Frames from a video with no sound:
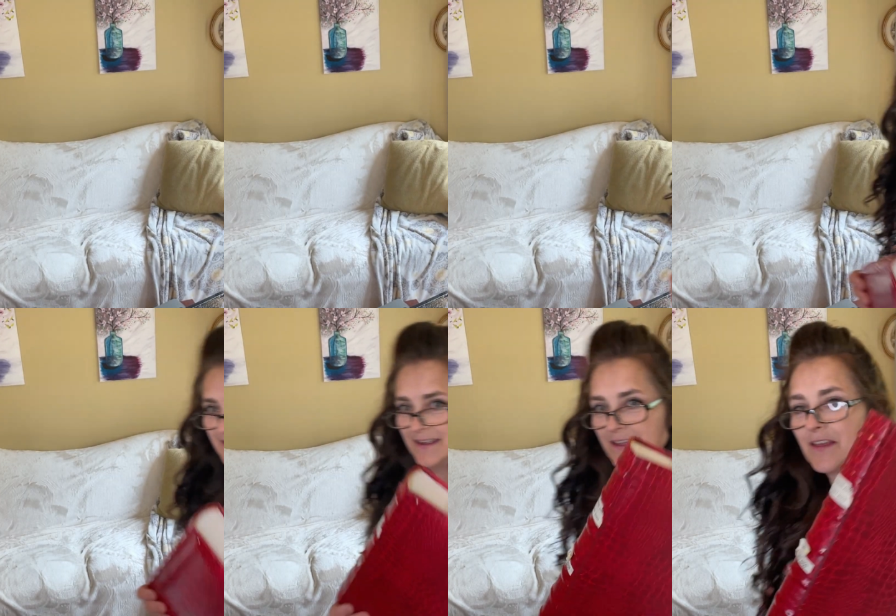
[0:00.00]

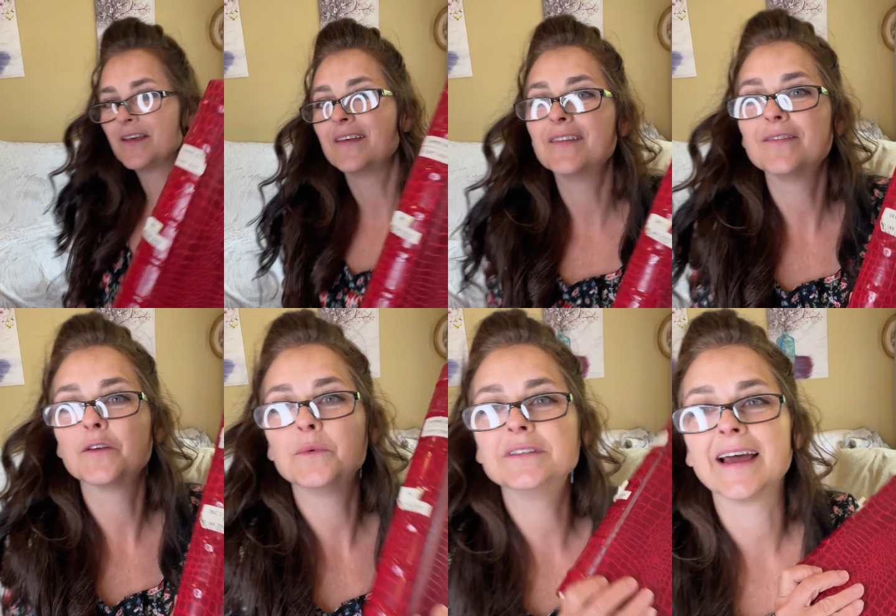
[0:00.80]
in
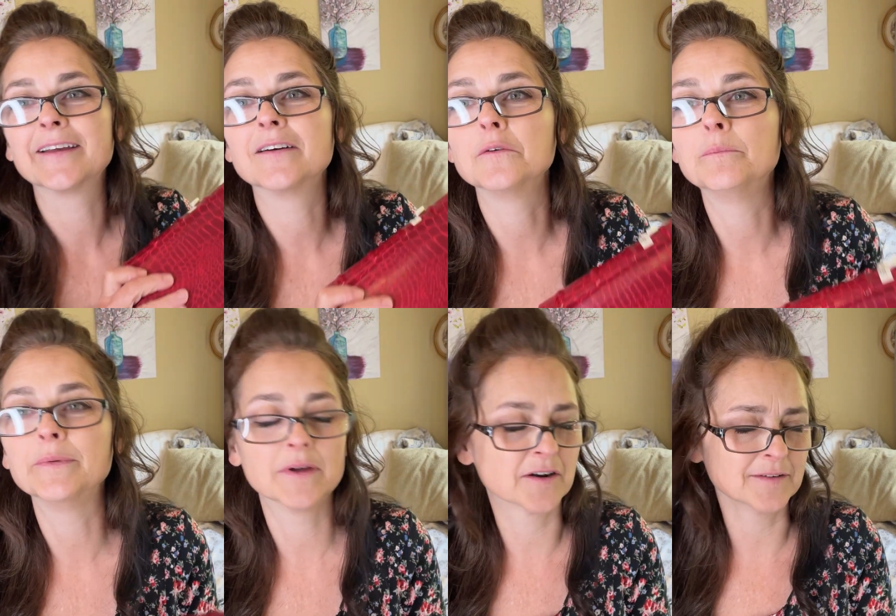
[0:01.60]
the recycle,
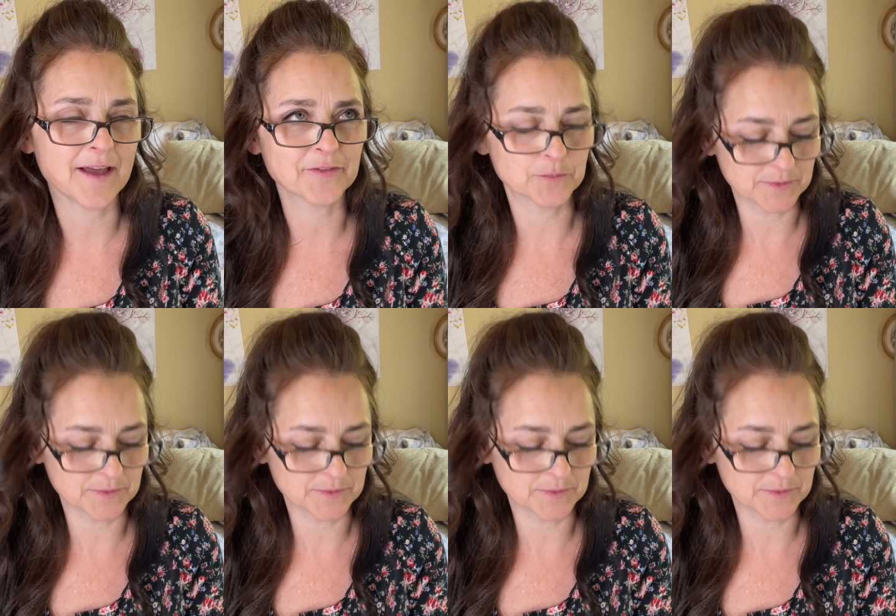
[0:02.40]
or not the